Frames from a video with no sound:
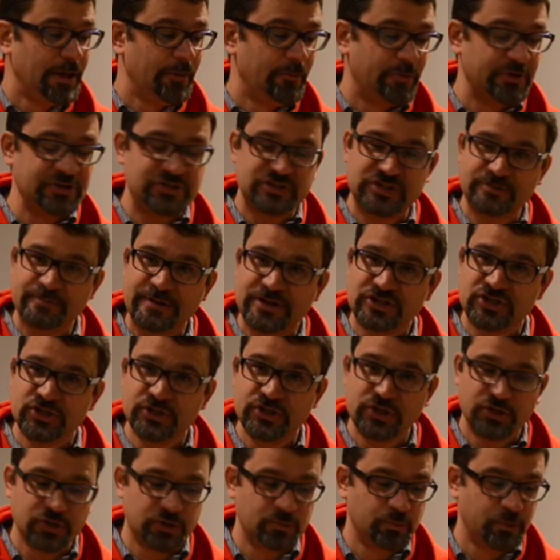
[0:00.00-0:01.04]
But he's
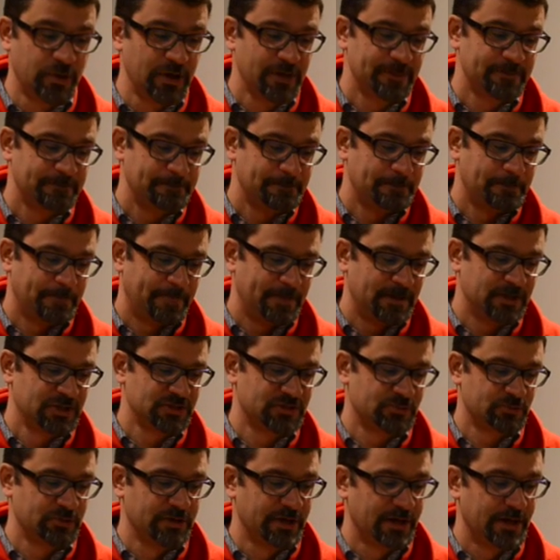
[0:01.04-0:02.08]
especially good with
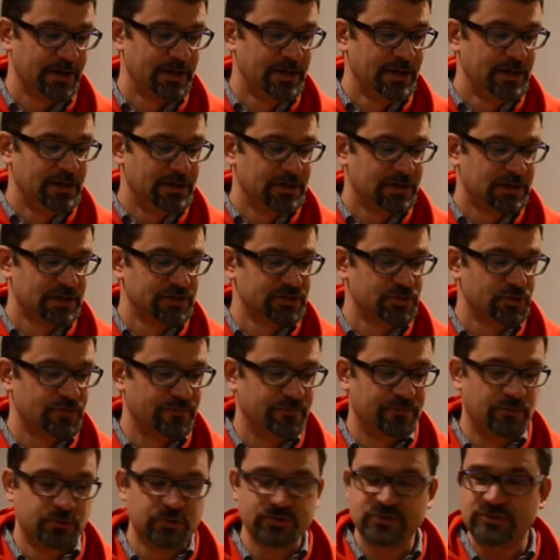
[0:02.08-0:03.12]
Isria, because her
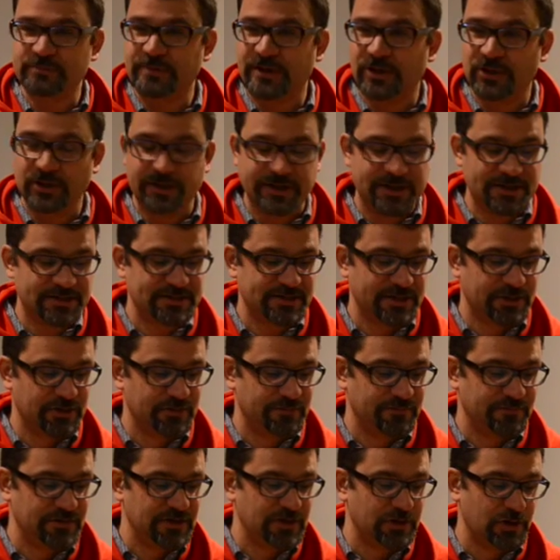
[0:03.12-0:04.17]
full spell list and
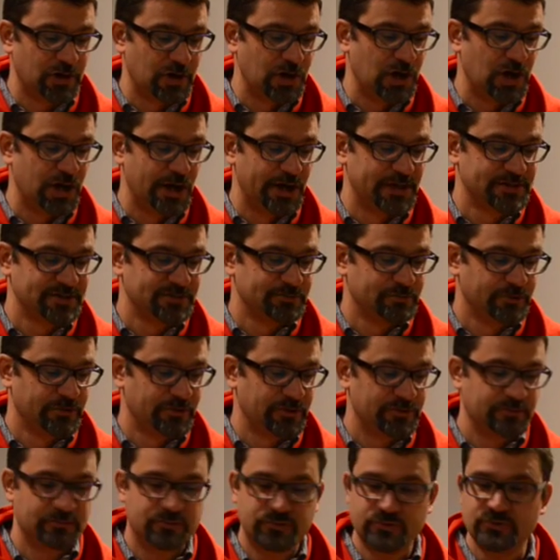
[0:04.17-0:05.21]
her feat are awesome with
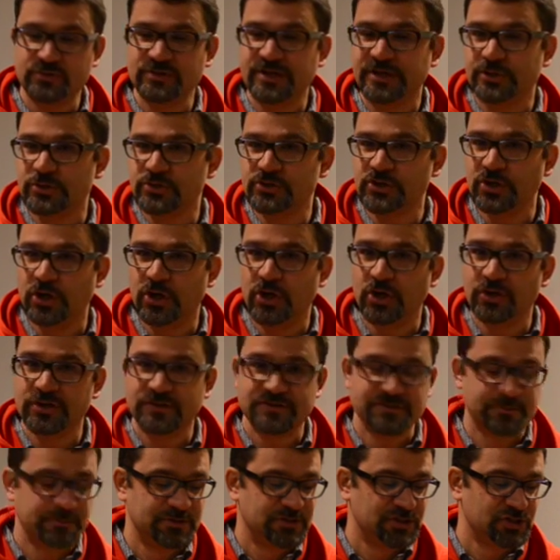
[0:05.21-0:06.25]
him. Crusader's Call
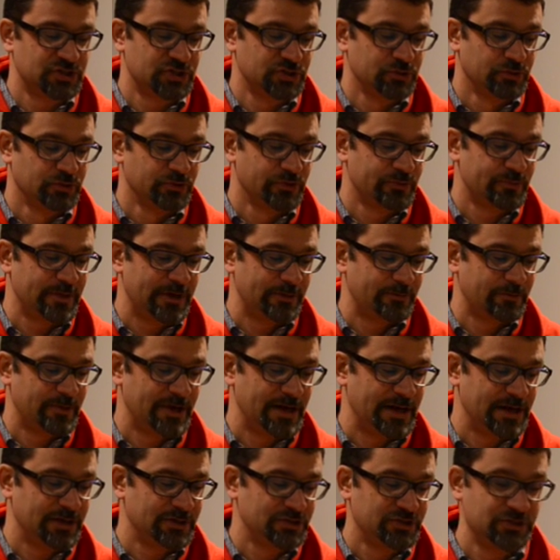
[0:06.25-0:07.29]
gives him additional threat
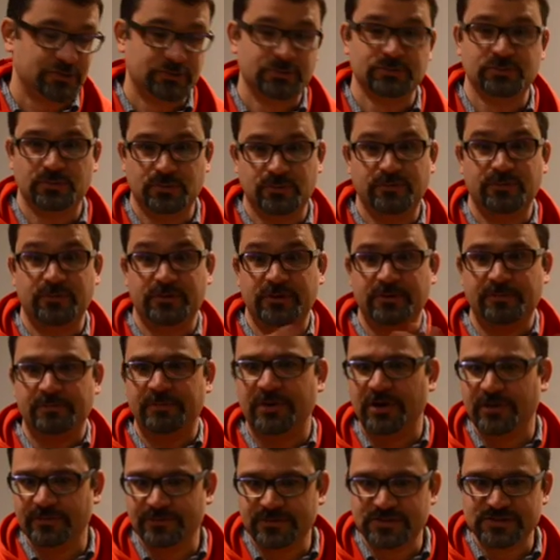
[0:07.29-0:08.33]
range over and
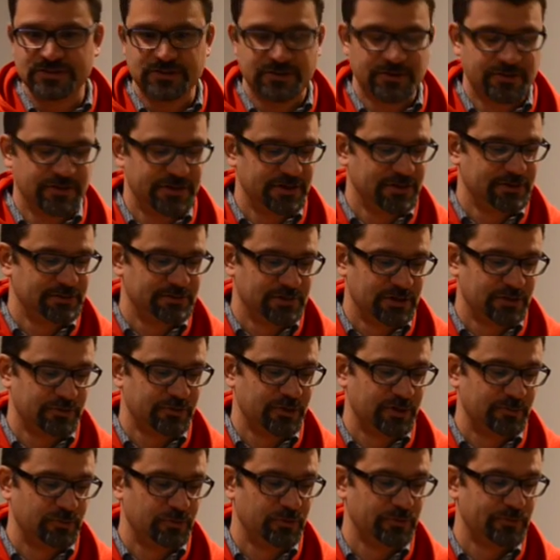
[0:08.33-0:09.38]
above his already
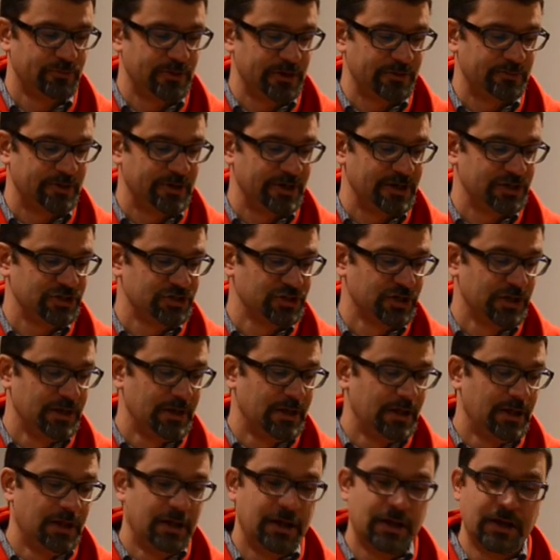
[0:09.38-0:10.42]
incredible threat range.
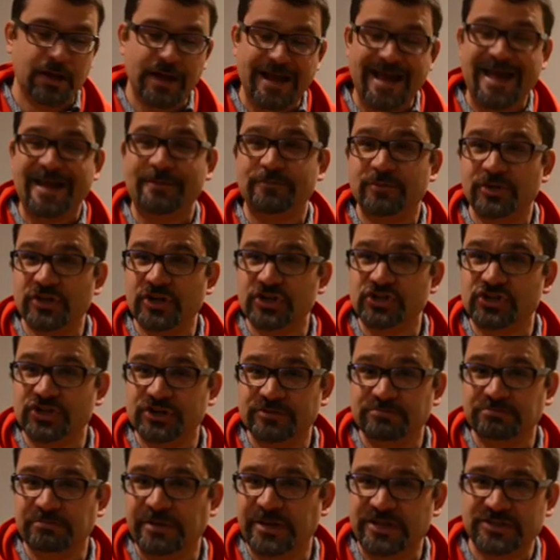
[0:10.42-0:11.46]

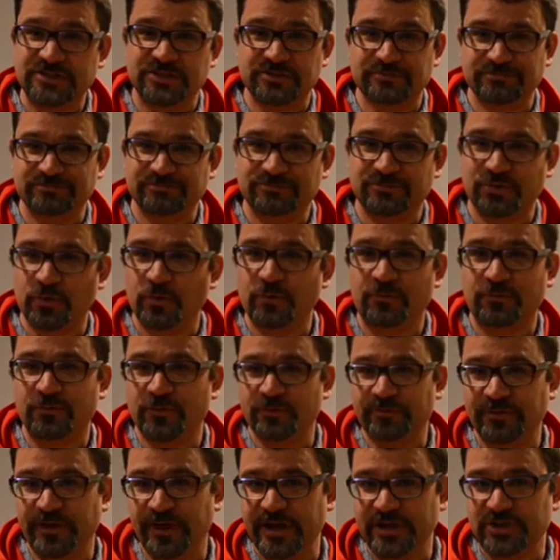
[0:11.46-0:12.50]
Admonition makes him go
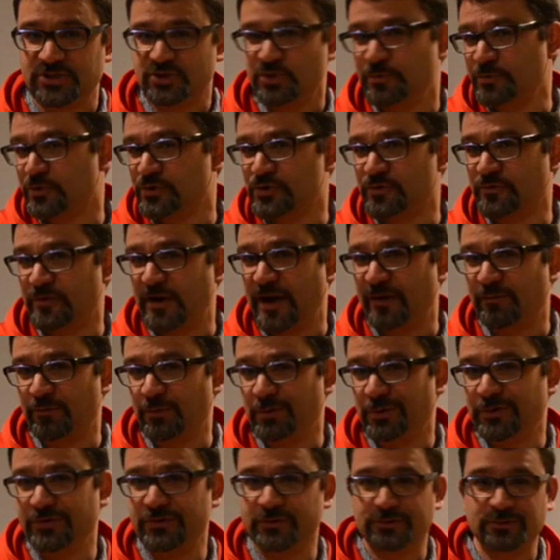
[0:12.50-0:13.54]
from like super
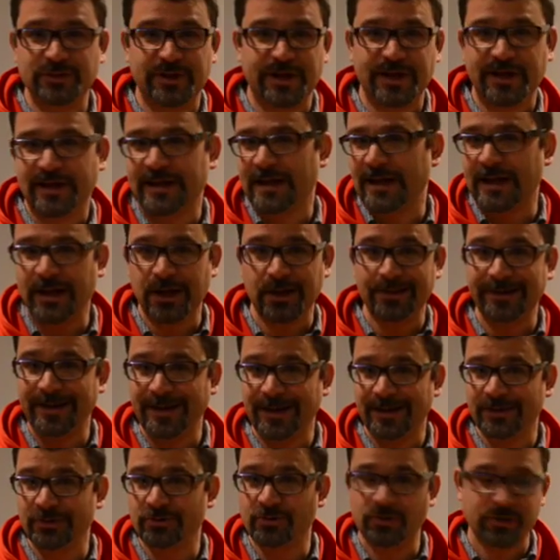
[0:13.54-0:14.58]
survivable to like, how the
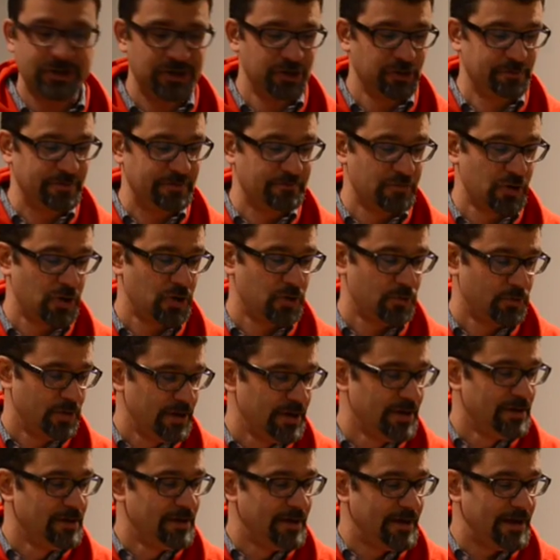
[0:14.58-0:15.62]
hell you gonna kill me, bro?
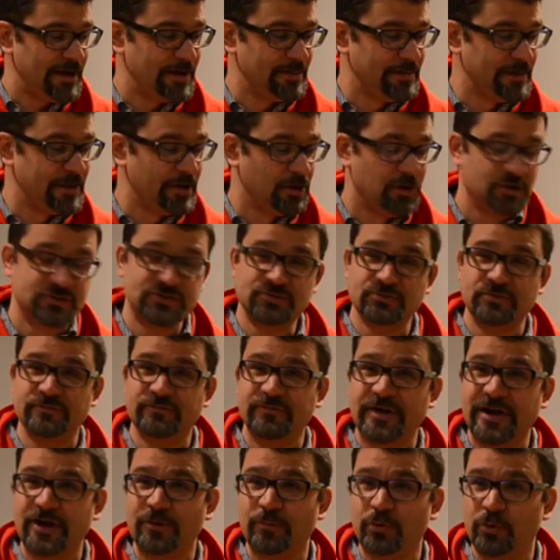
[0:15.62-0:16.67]
And then also
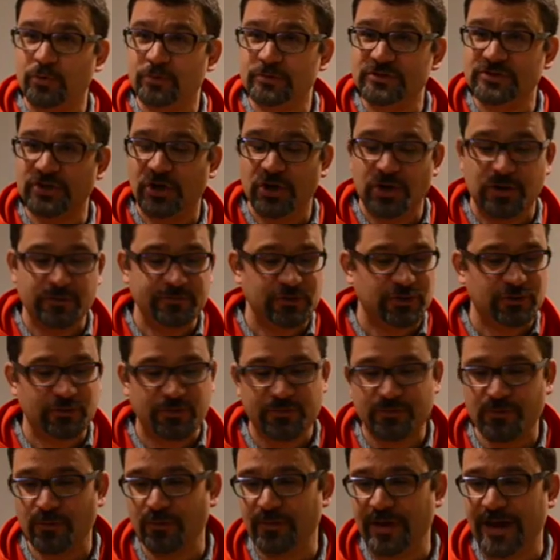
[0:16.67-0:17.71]
Inviolable Resolve, you can
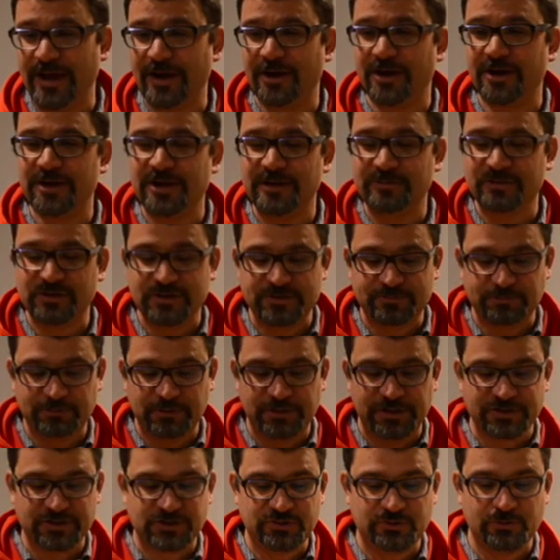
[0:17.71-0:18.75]
throw that on him, and he's
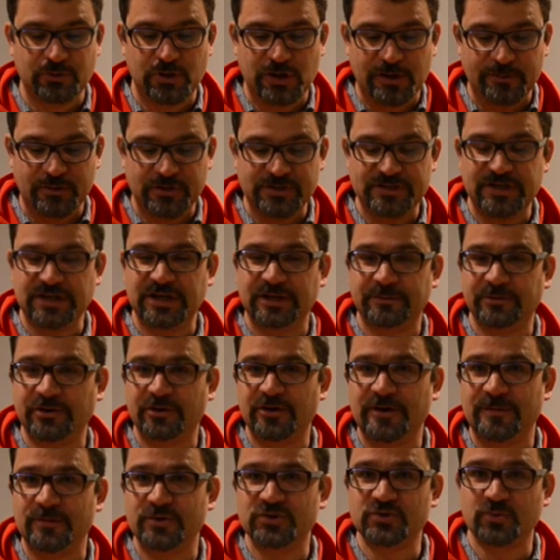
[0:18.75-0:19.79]
+2 armor, taking him to
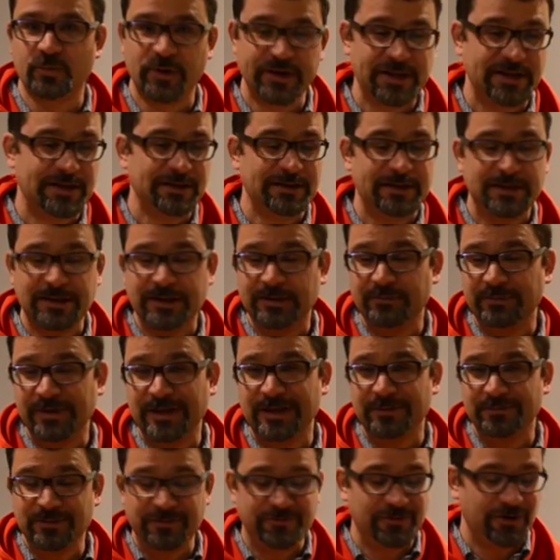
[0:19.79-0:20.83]
armor 20,
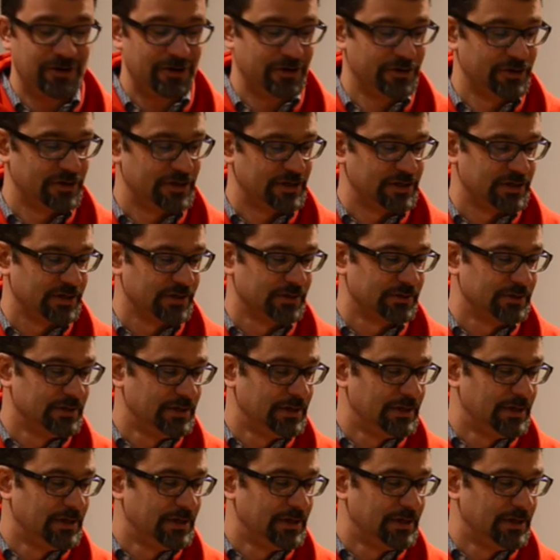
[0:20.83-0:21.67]
making him even harder to kill.